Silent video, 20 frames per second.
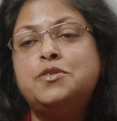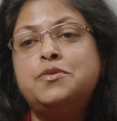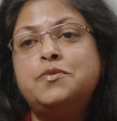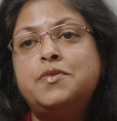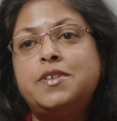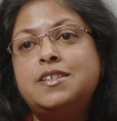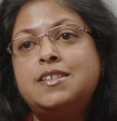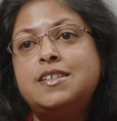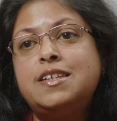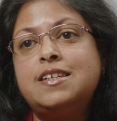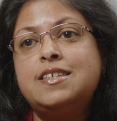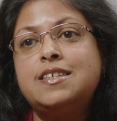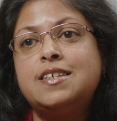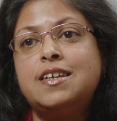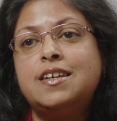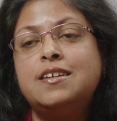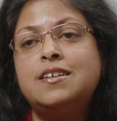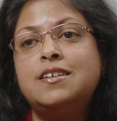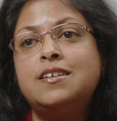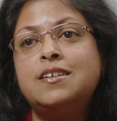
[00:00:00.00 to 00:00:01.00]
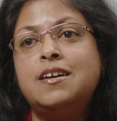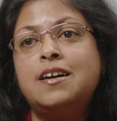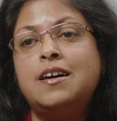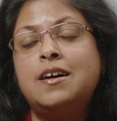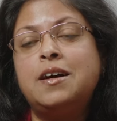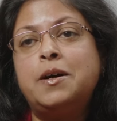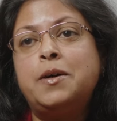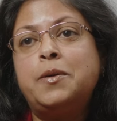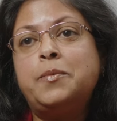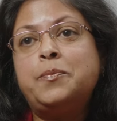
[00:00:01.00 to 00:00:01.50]
to witnessing
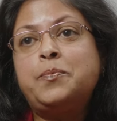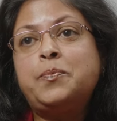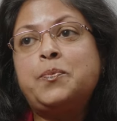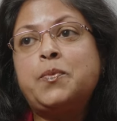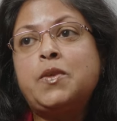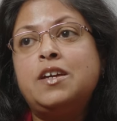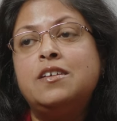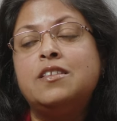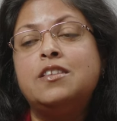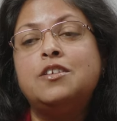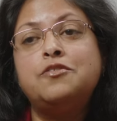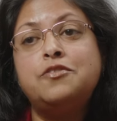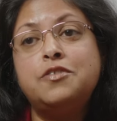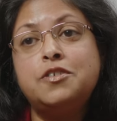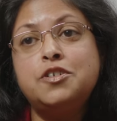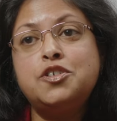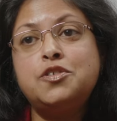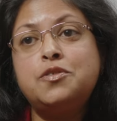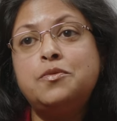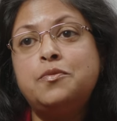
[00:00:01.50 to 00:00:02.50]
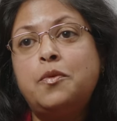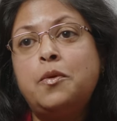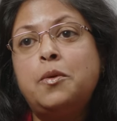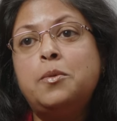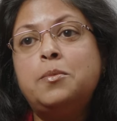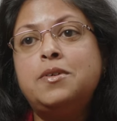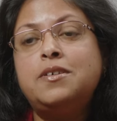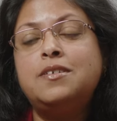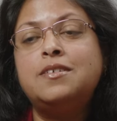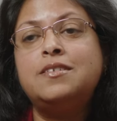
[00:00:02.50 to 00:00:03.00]
uh, the first
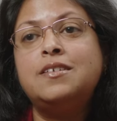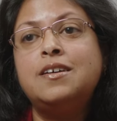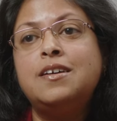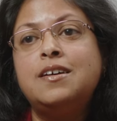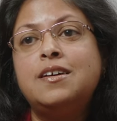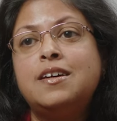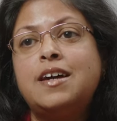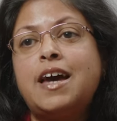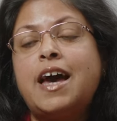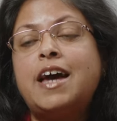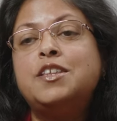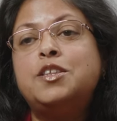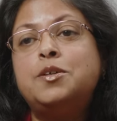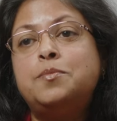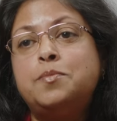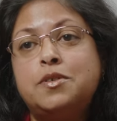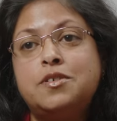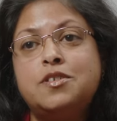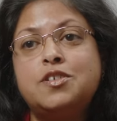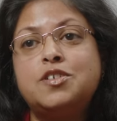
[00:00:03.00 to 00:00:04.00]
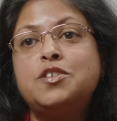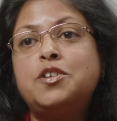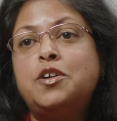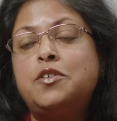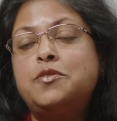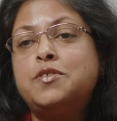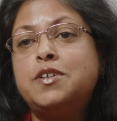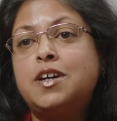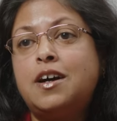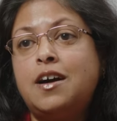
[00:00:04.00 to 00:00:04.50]
woman and the person
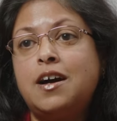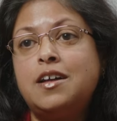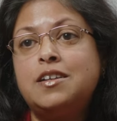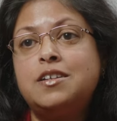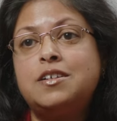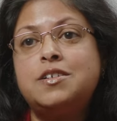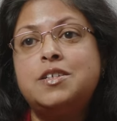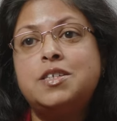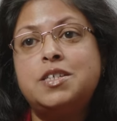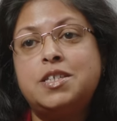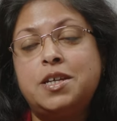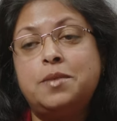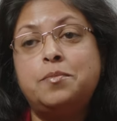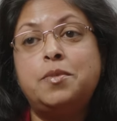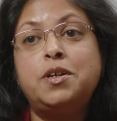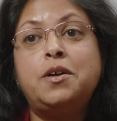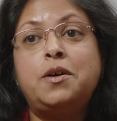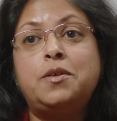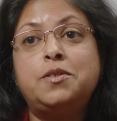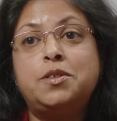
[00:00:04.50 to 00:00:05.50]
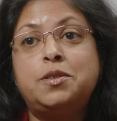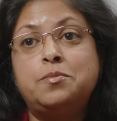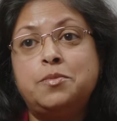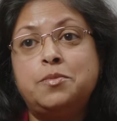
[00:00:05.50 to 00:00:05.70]
of color stepping on the